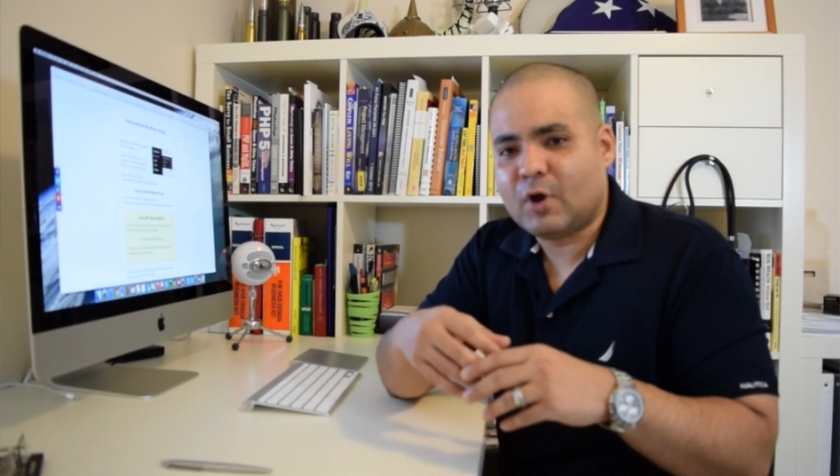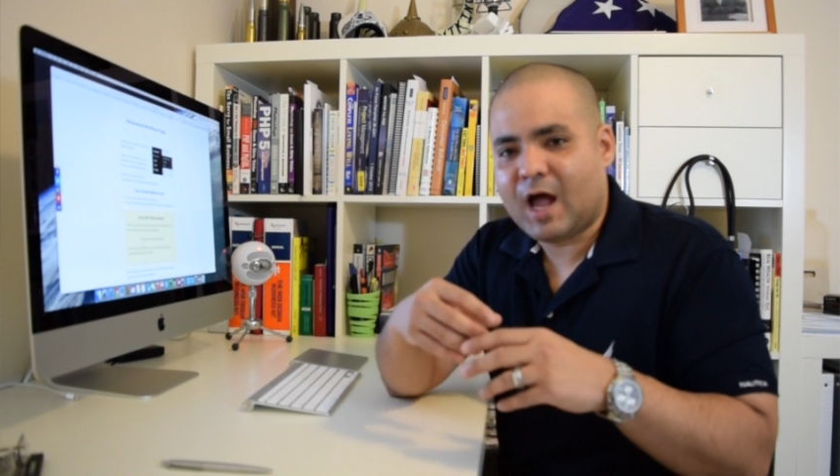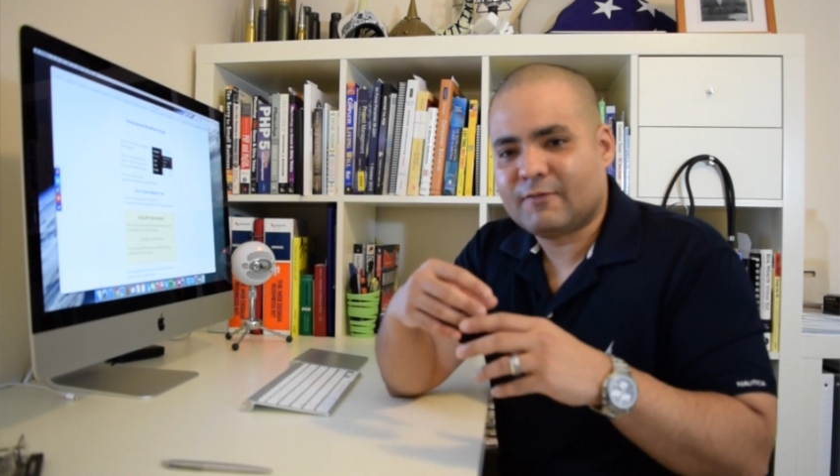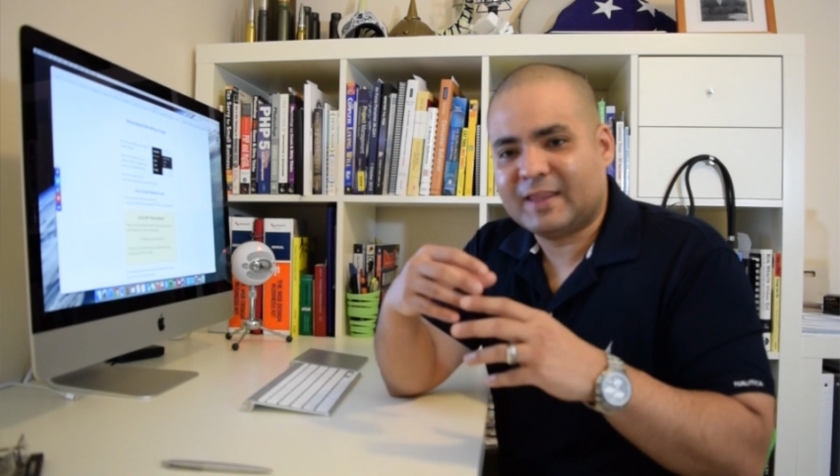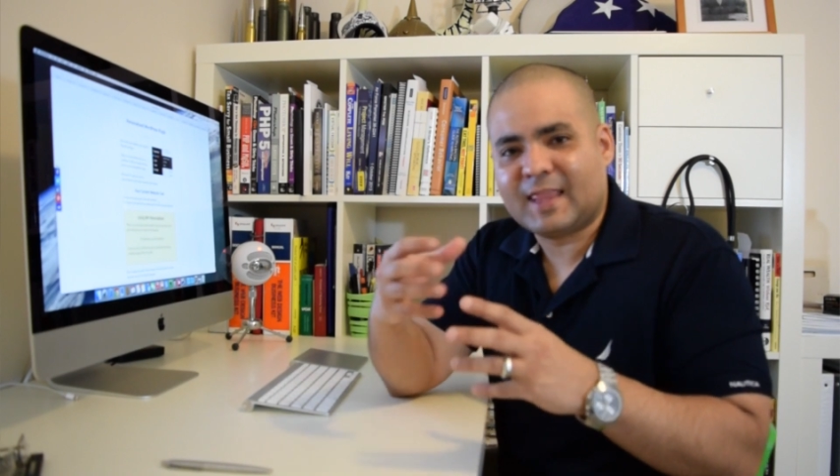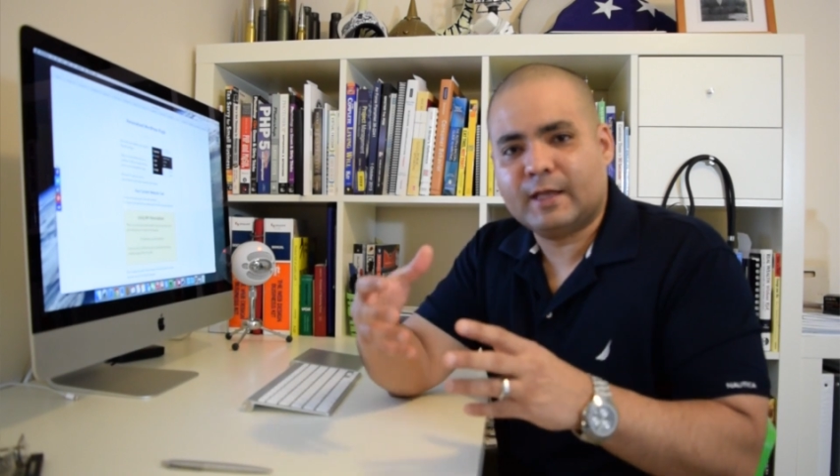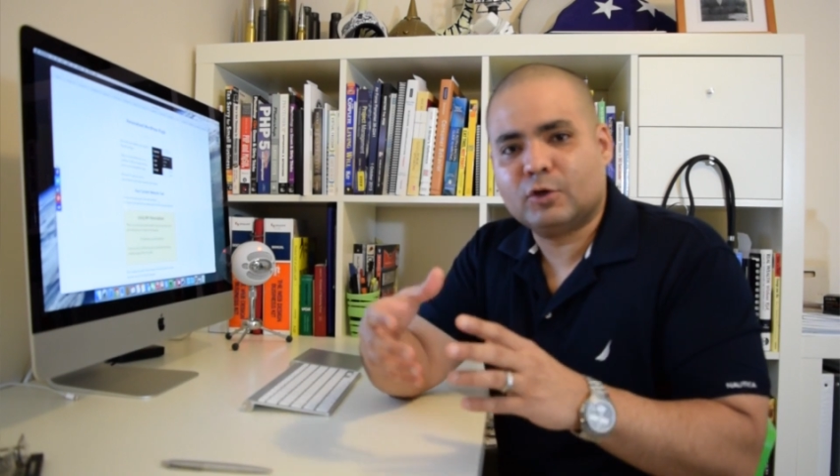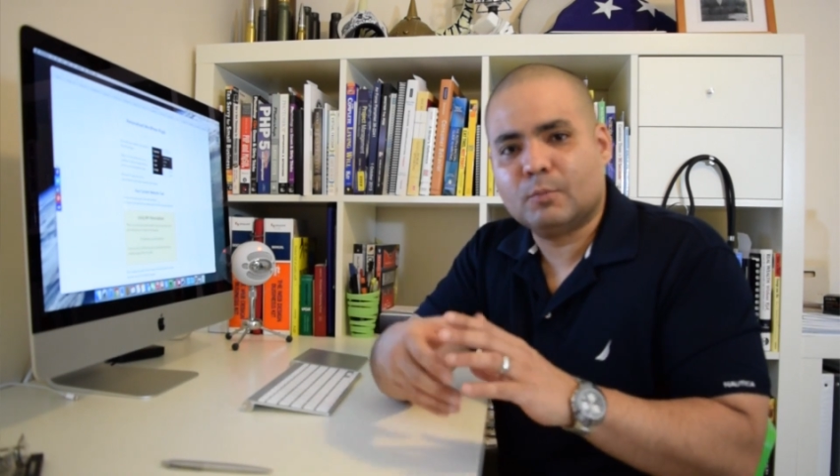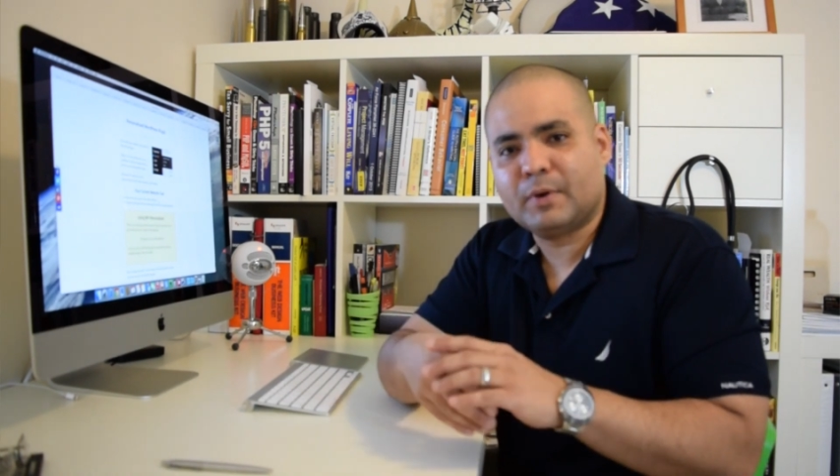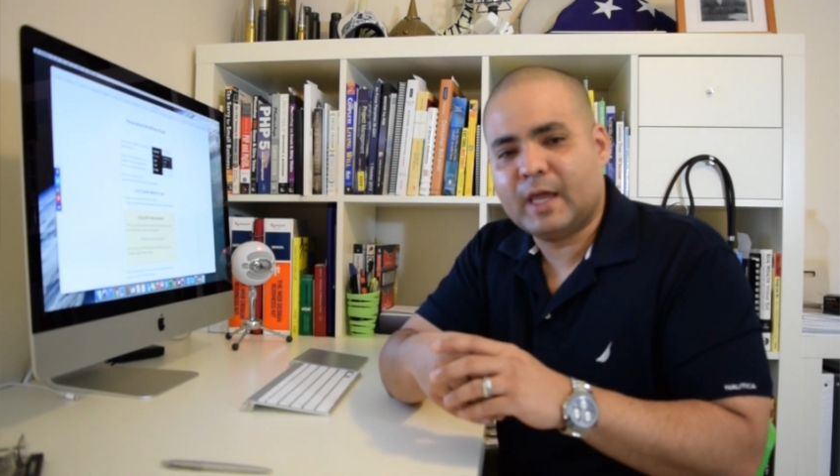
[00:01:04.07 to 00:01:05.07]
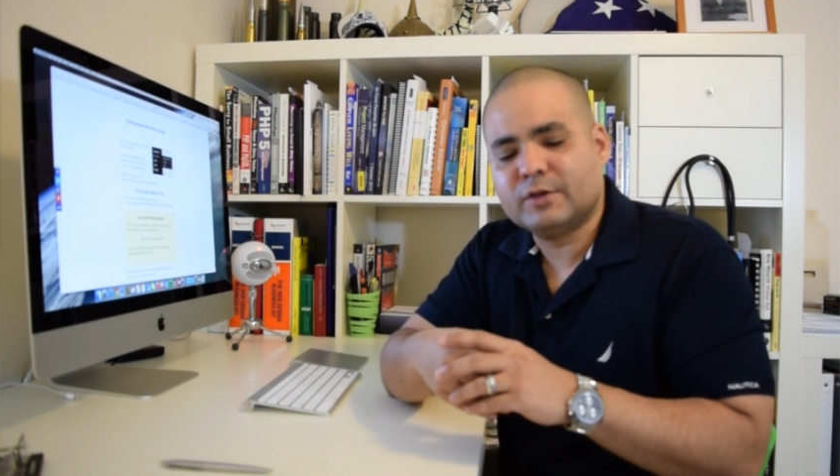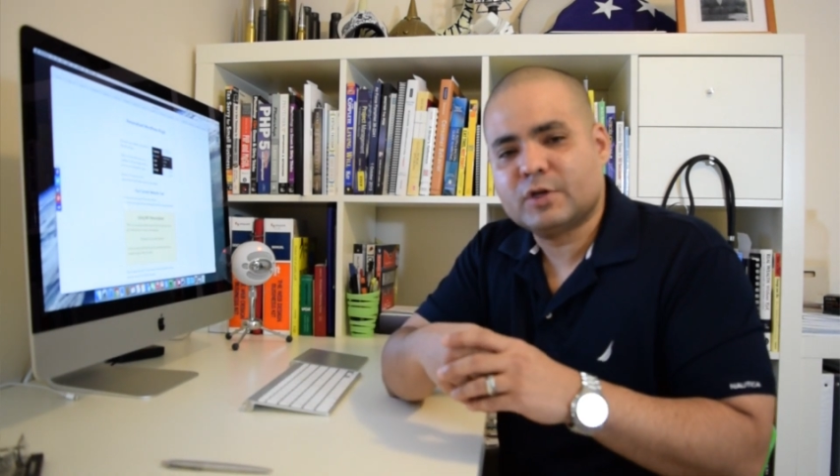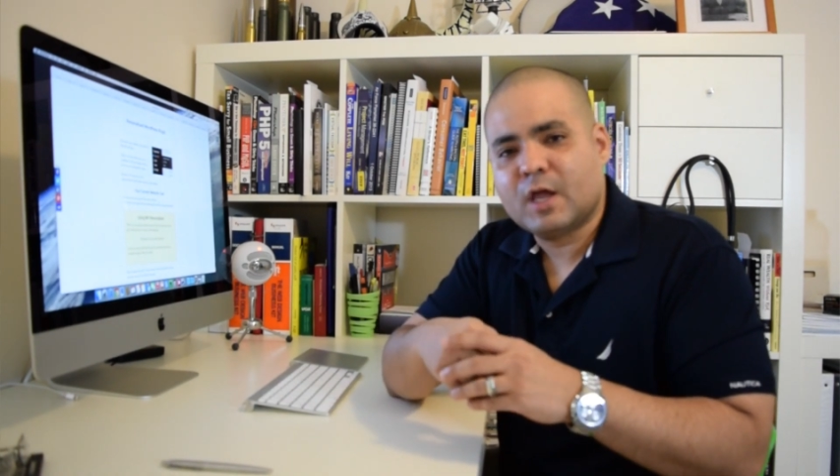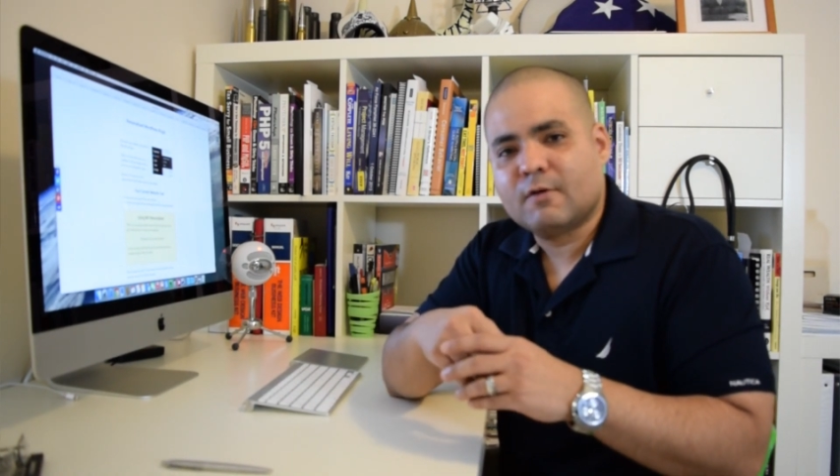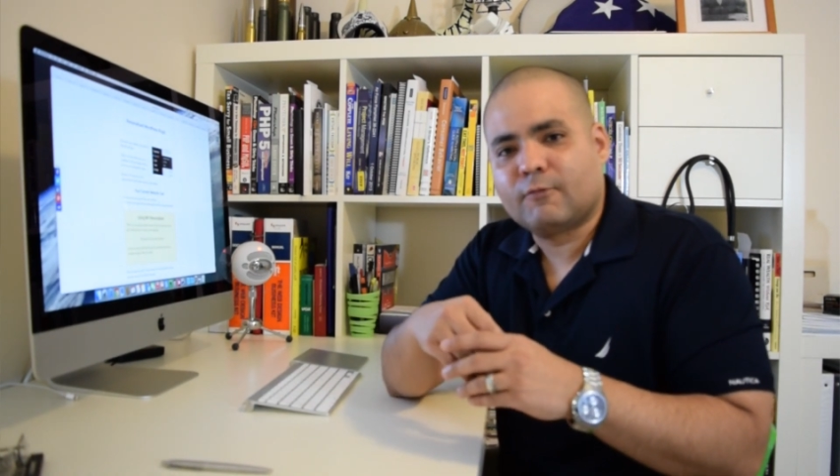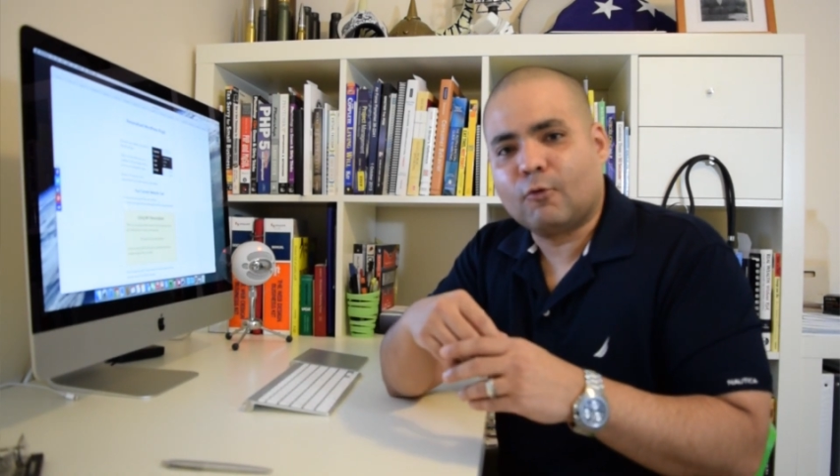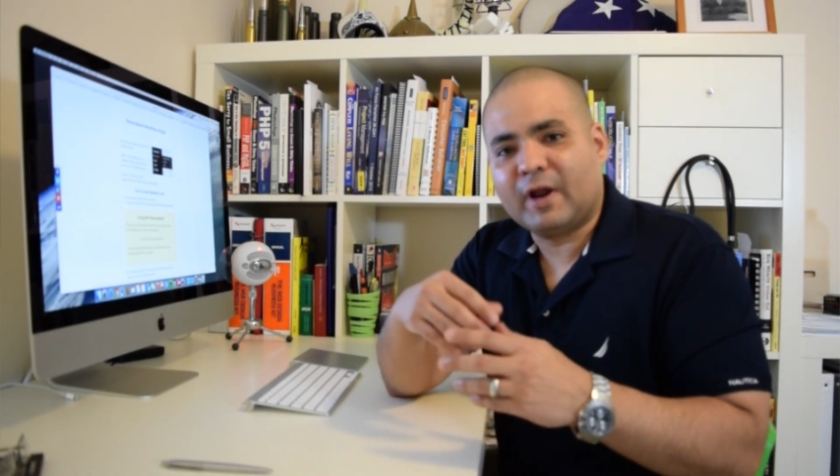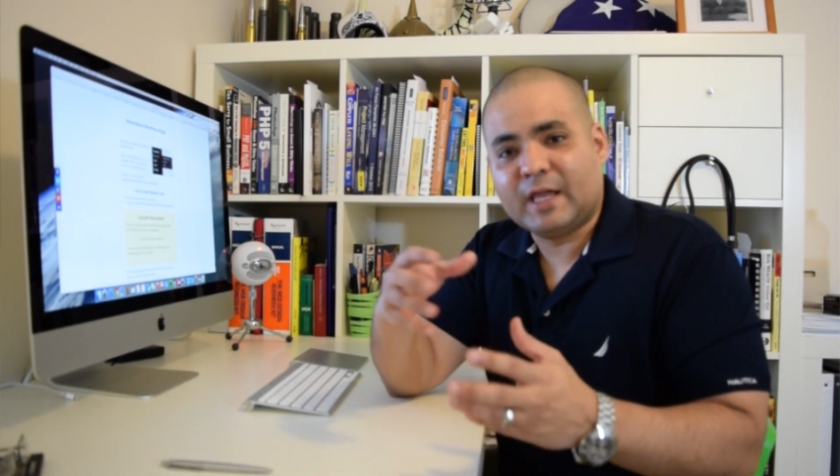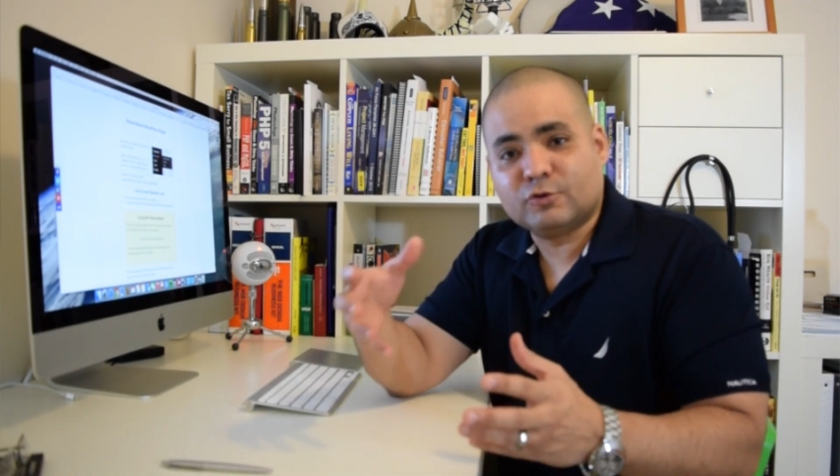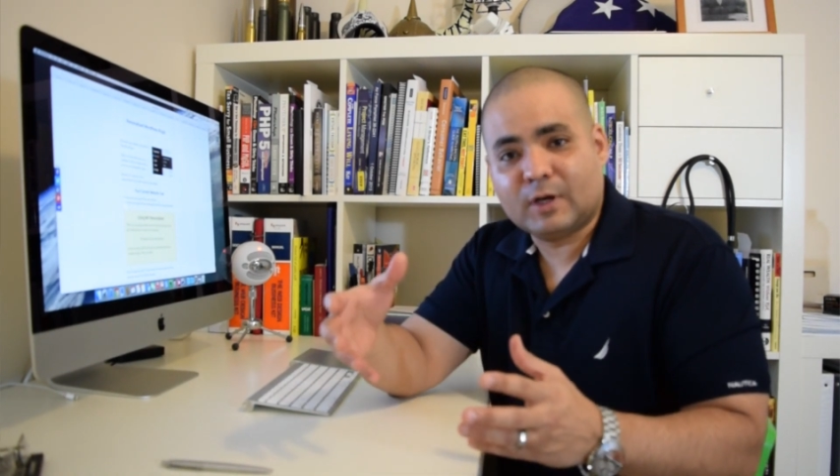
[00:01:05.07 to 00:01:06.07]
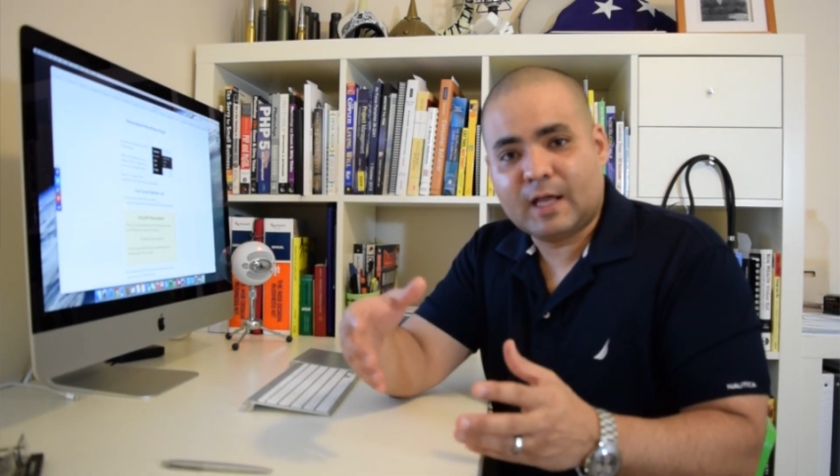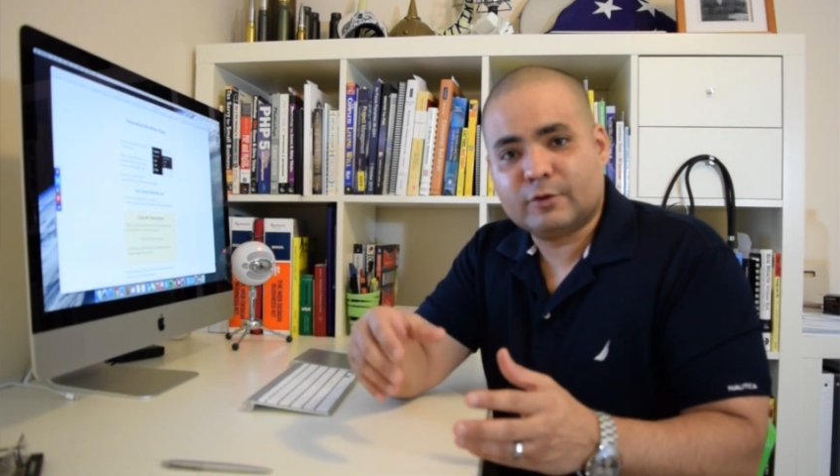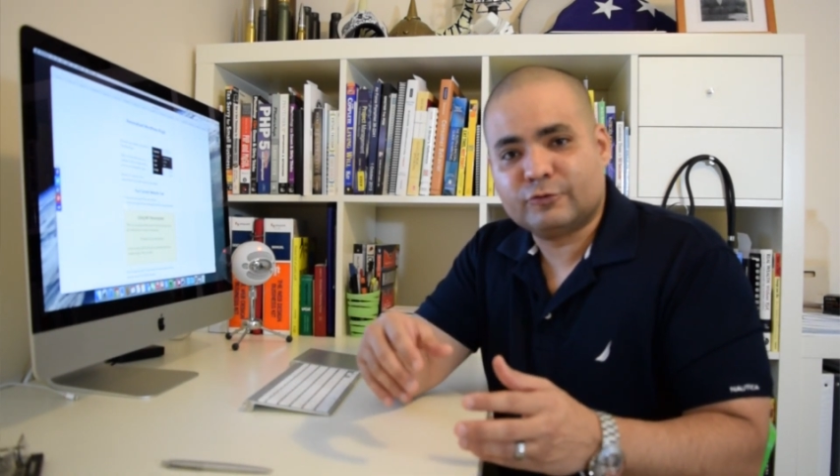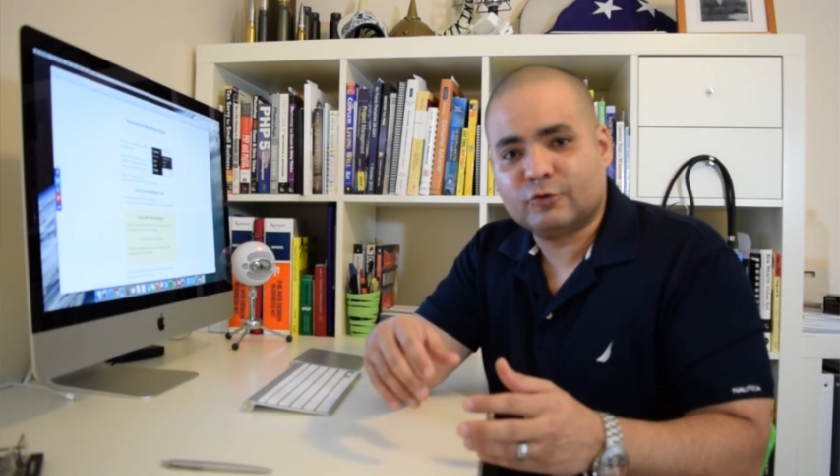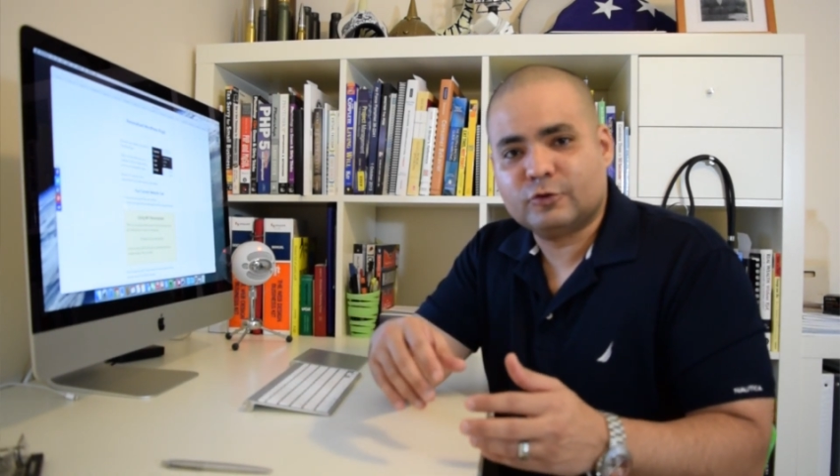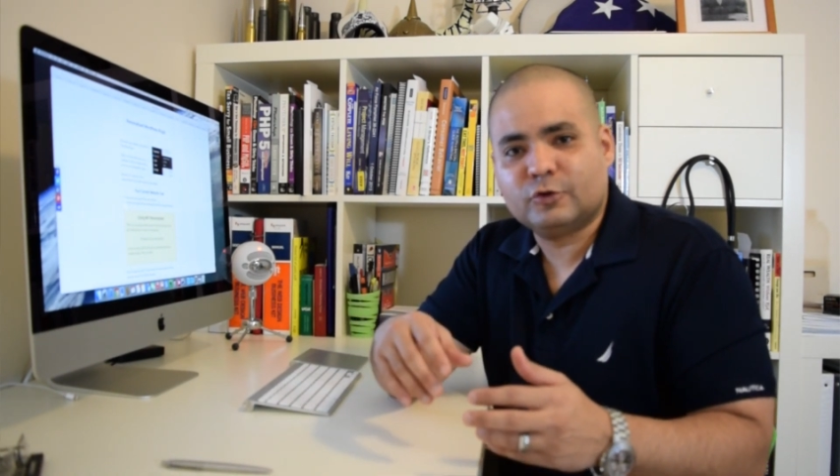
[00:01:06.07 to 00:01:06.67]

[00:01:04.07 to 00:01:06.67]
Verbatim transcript: you have a thank you page for Angel Anderson,